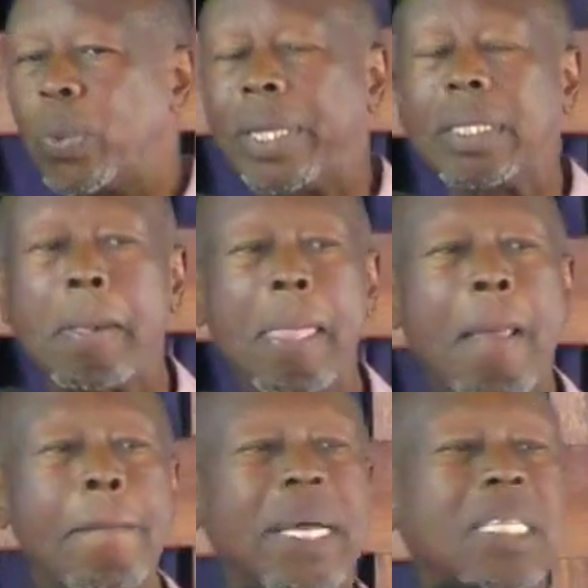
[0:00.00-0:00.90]
will.
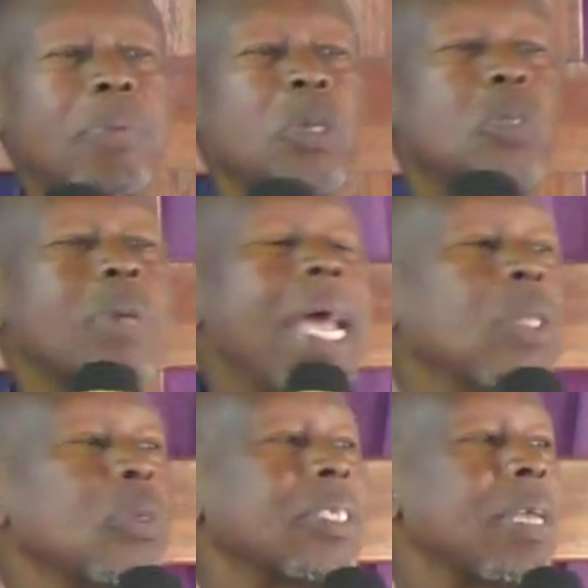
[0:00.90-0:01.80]
But if you try
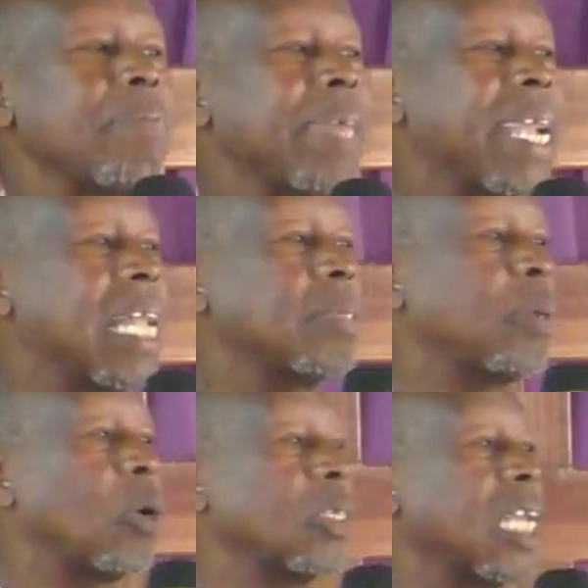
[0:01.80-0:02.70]
and do something else
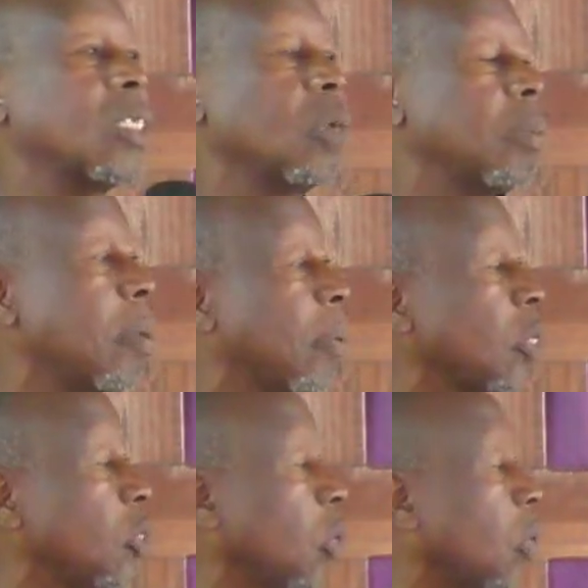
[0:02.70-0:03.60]
because that's what
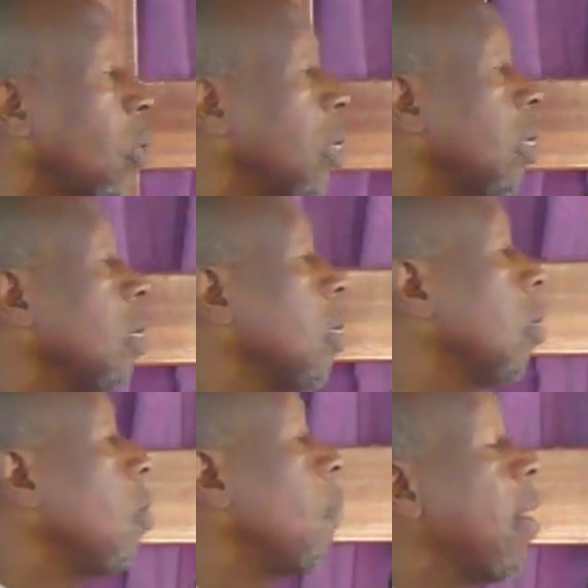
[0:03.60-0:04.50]
people do,
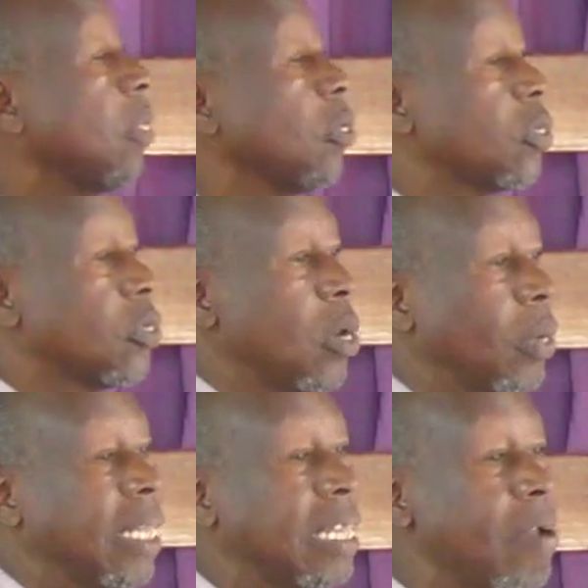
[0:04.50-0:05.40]
you find you
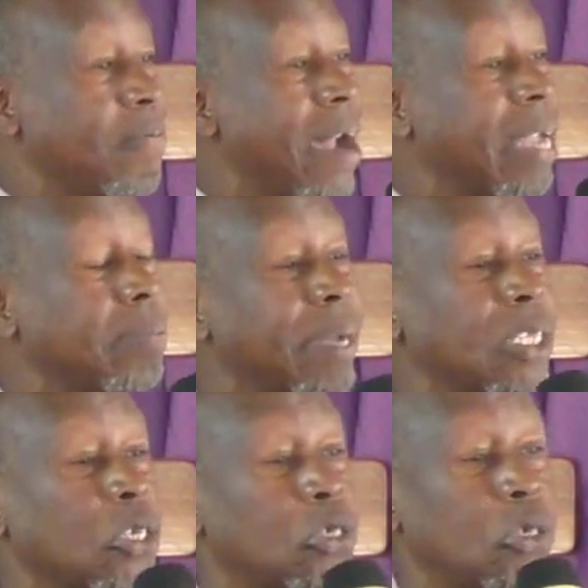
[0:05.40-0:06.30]
struggle. And I find
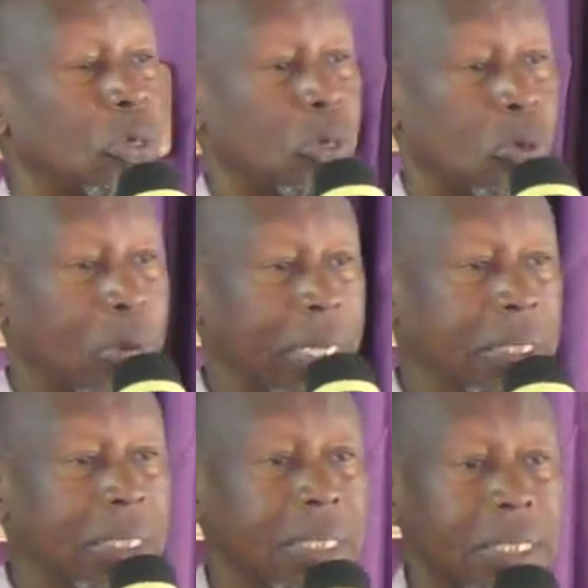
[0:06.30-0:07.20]
many
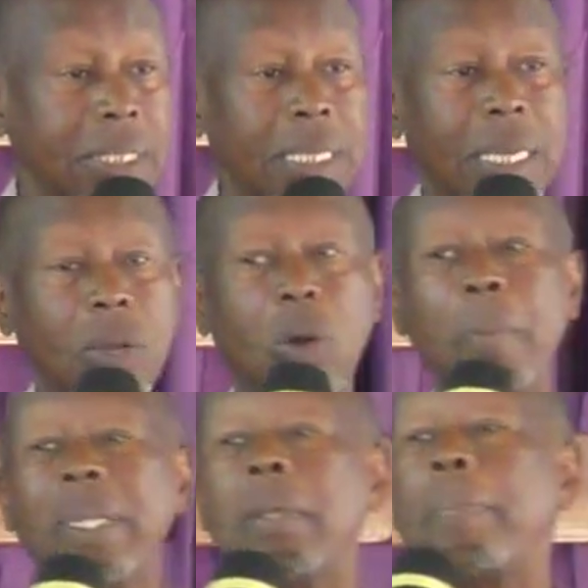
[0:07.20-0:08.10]
children or many